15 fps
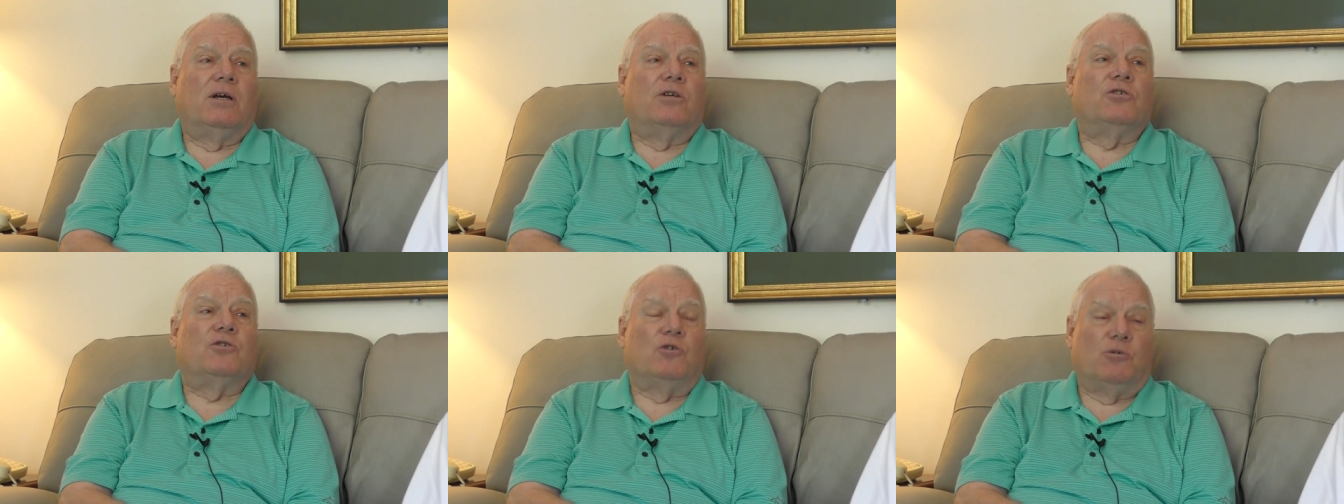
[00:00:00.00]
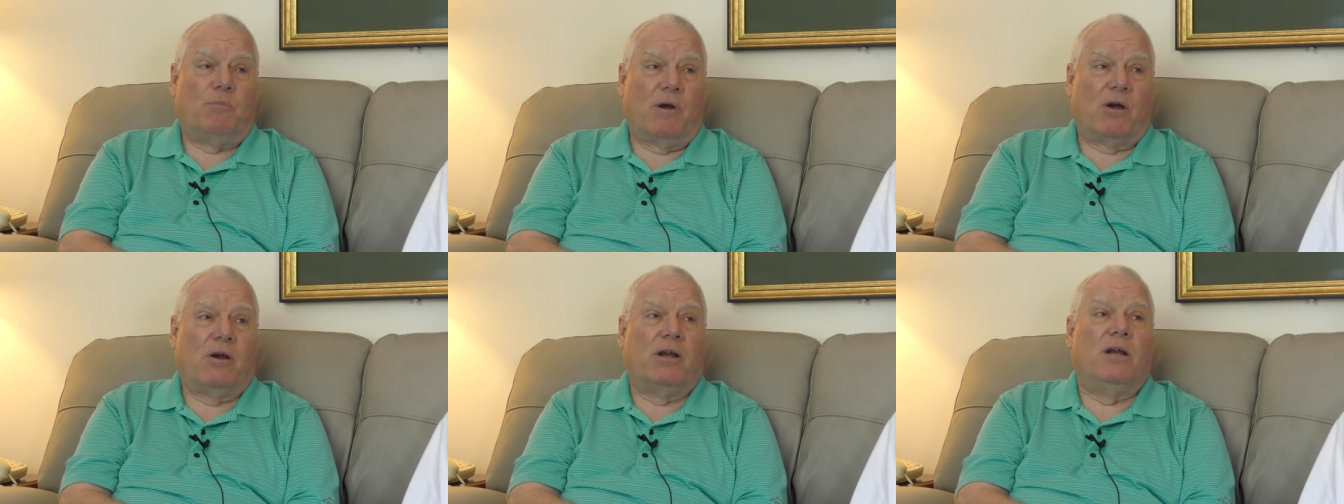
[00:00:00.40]
Sue's
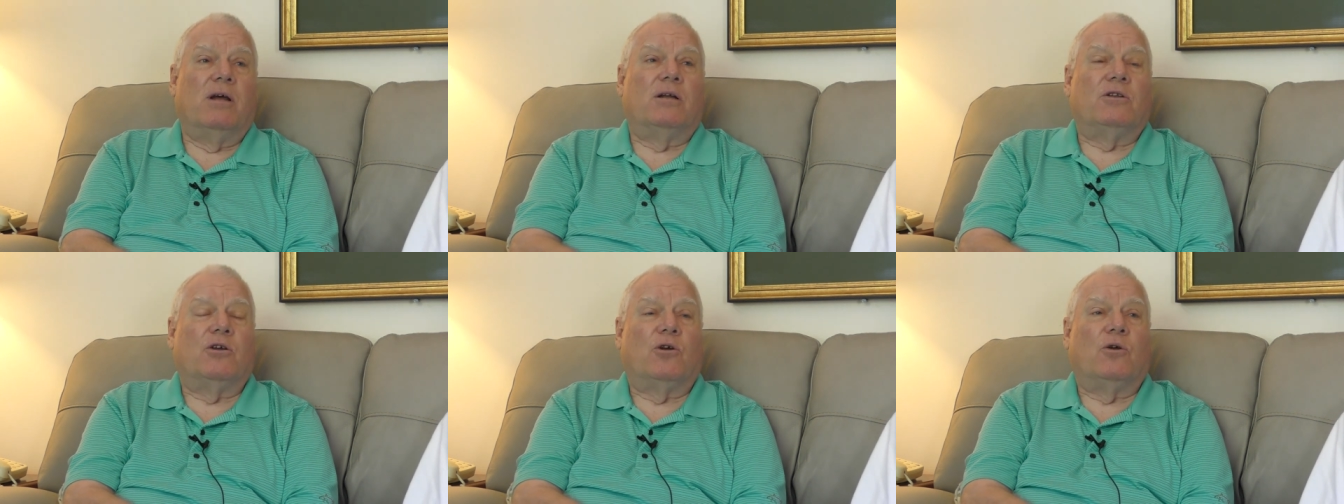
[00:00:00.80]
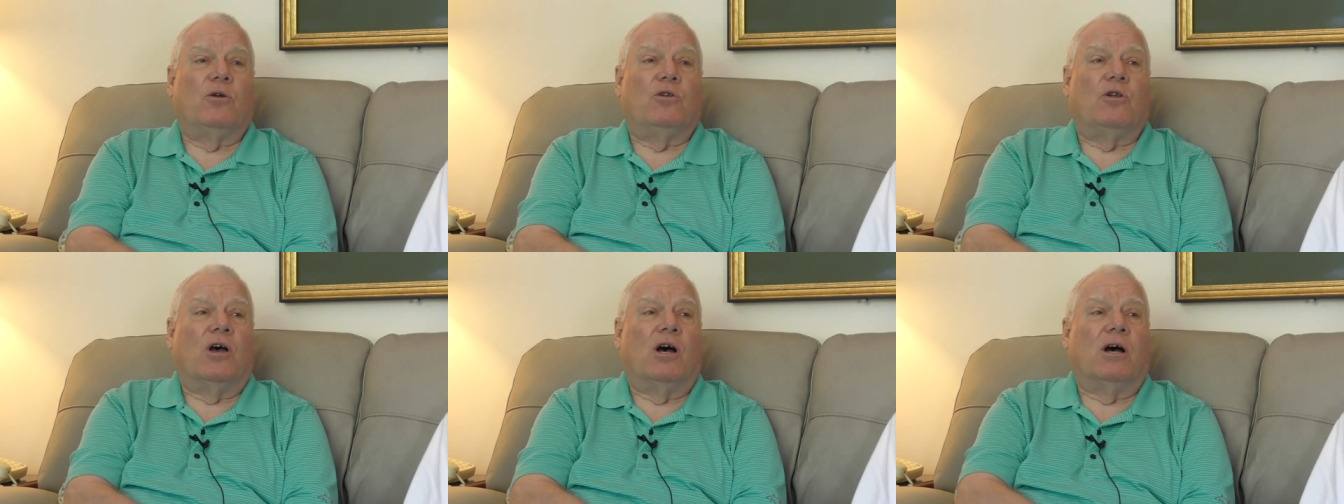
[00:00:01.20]
married. What's to,
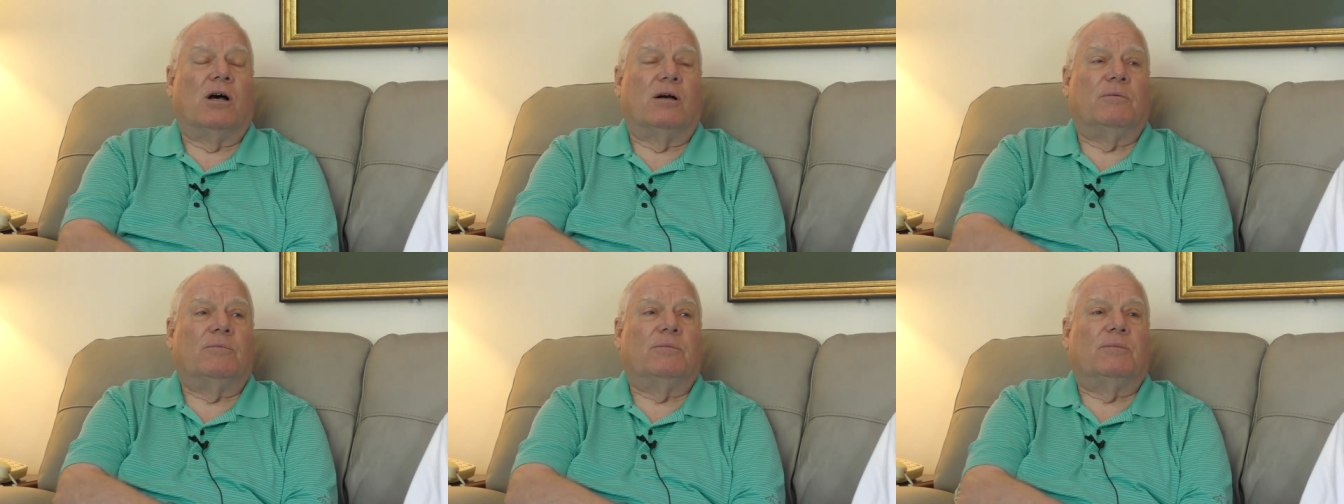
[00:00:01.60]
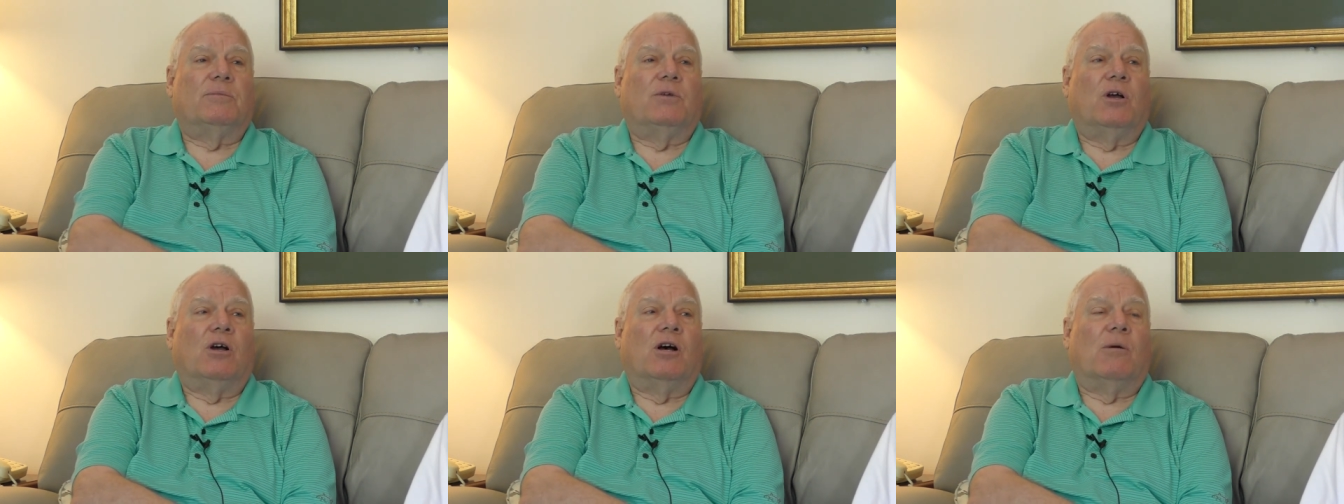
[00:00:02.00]
her What's uh, her married
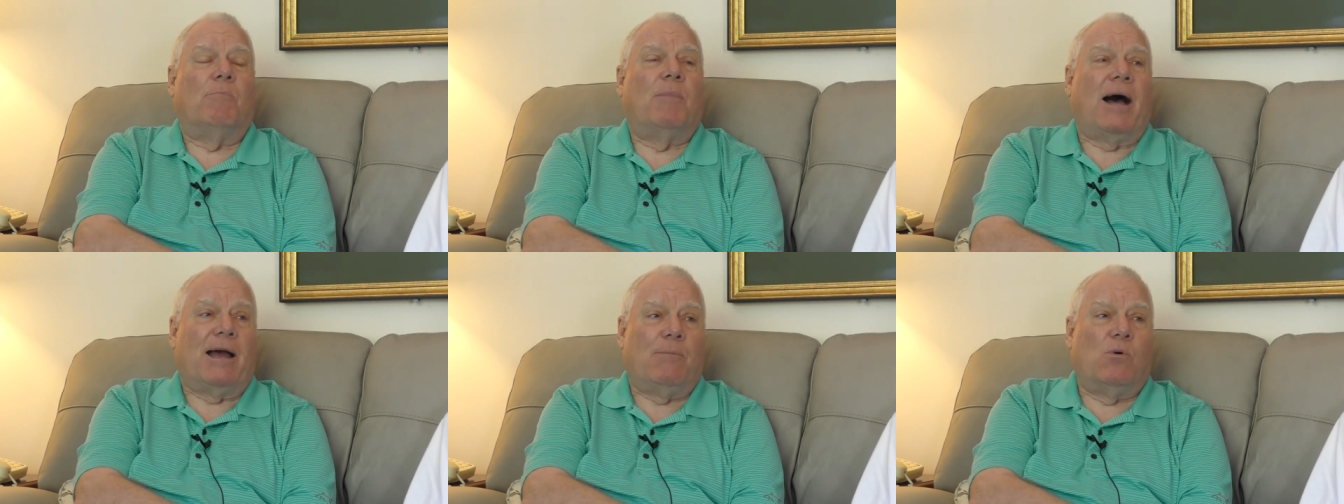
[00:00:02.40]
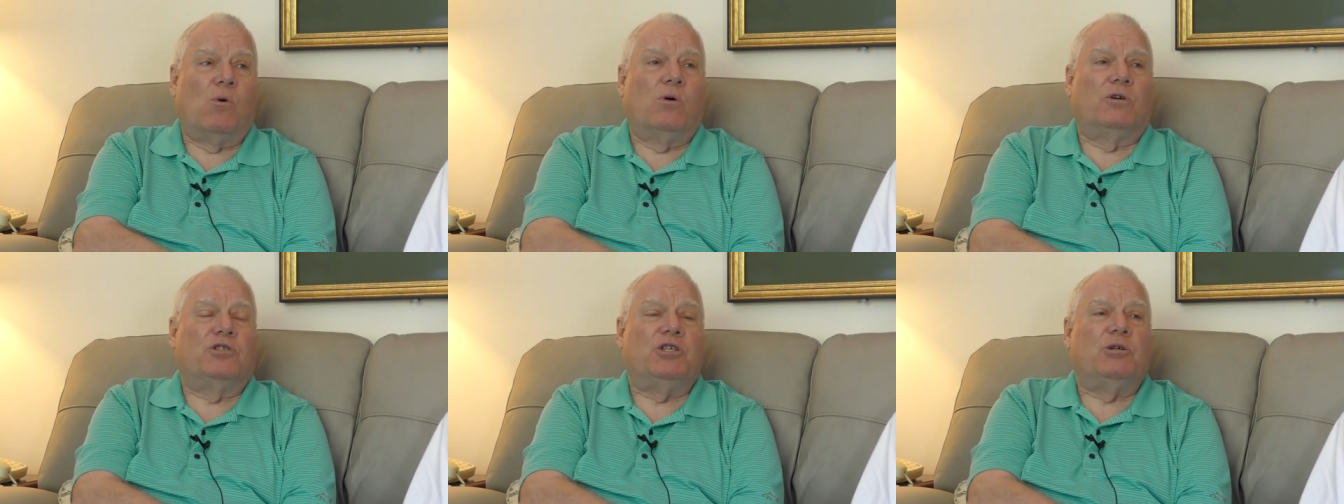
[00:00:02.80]
name? Uh,
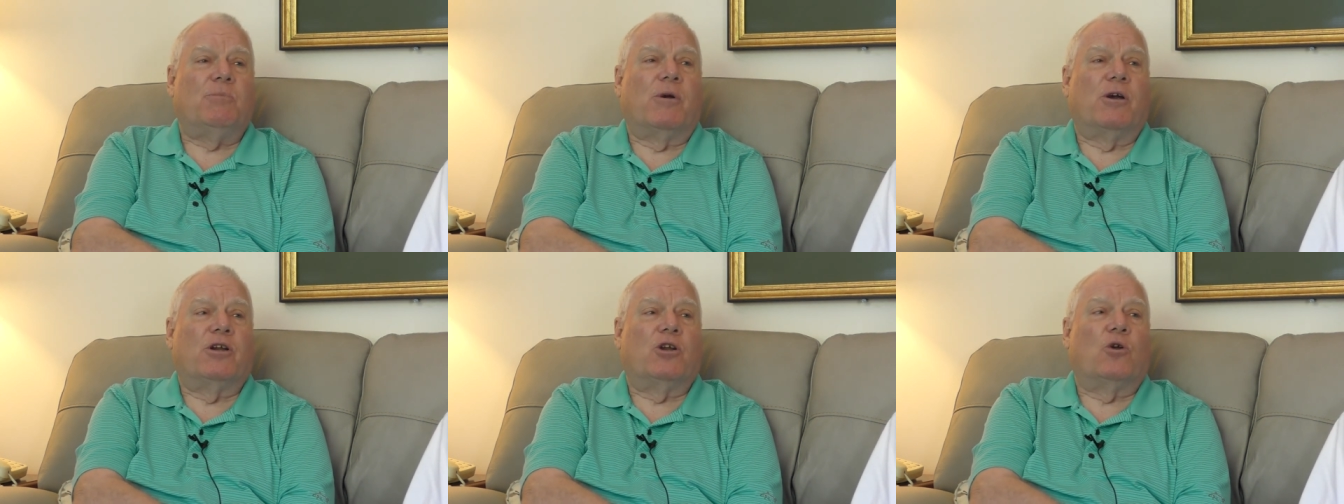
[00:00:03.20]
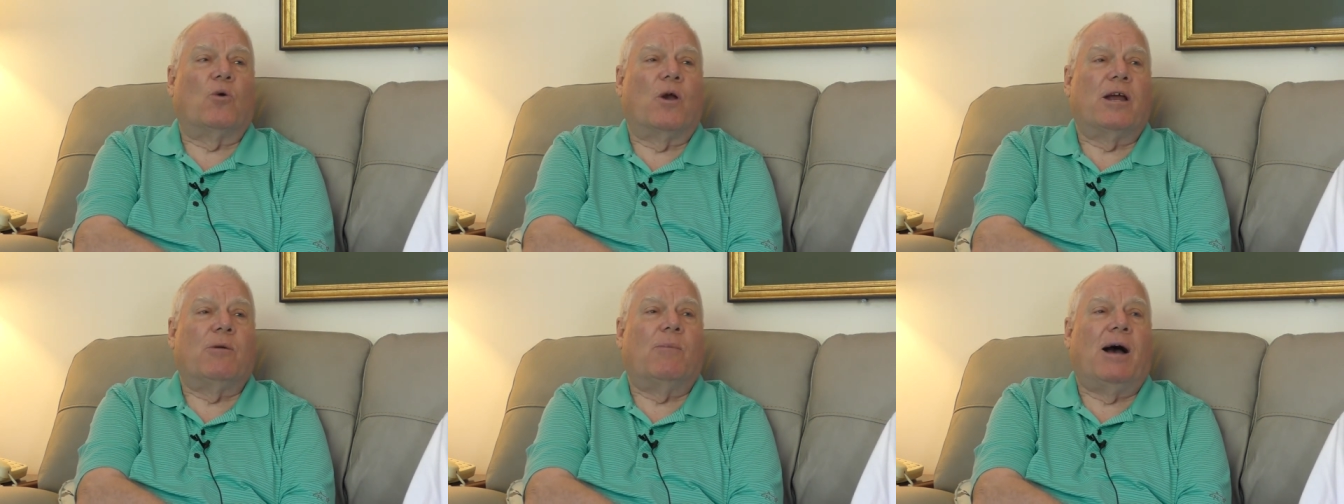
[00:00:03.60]
Bible. She's married to
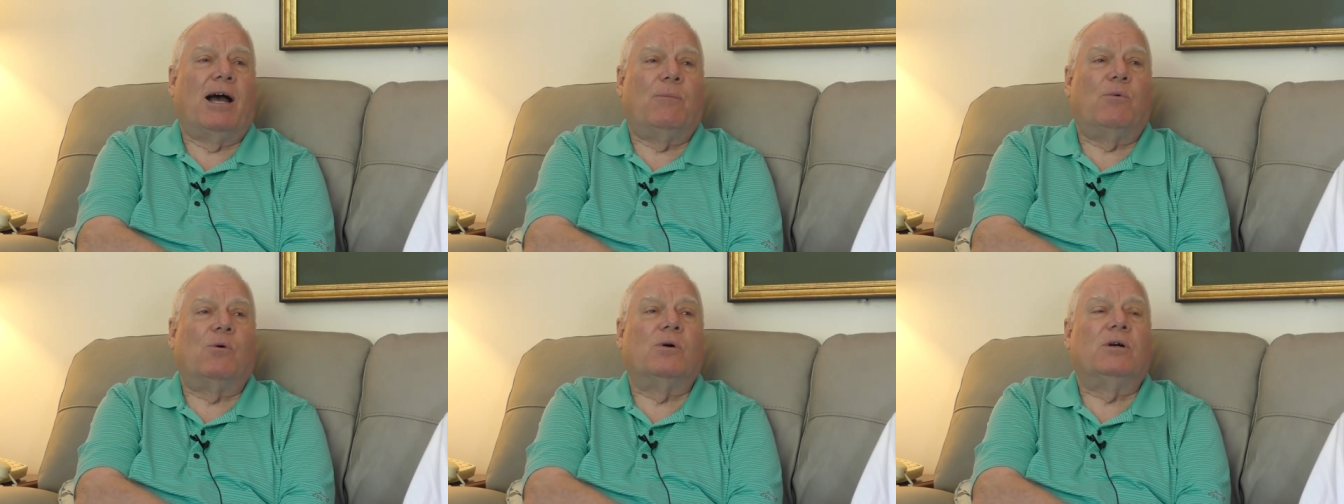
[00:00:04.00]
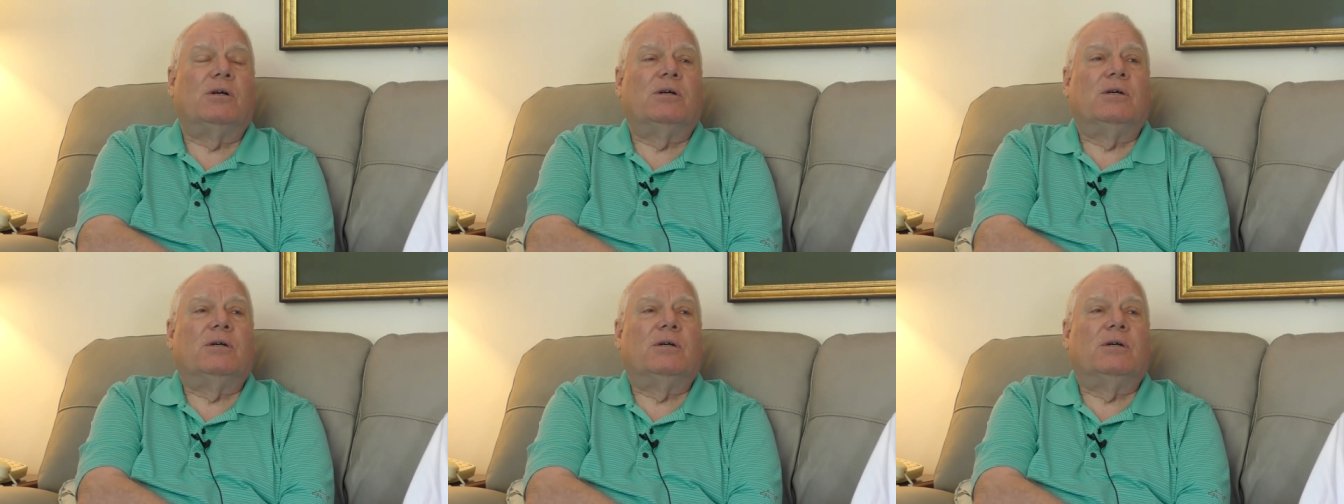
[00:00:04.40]
Greg Bible.